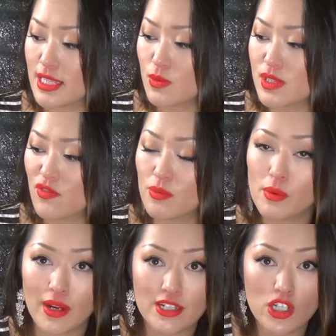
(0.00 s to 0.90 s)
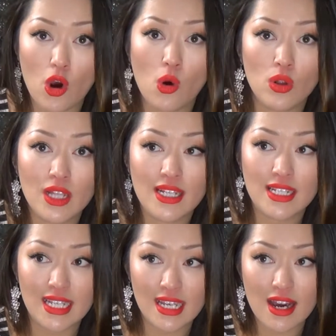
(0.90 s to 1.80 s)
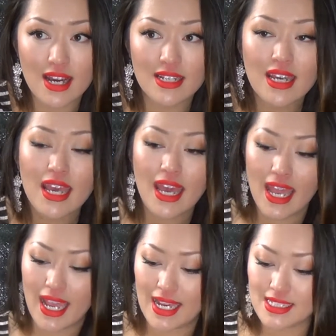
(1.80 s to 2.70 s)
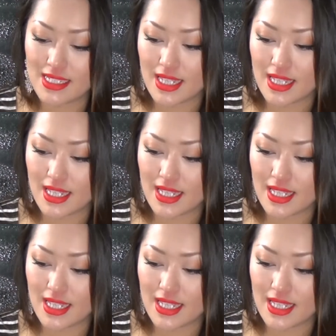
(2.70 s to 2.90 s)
This was from the brand Ola Neon and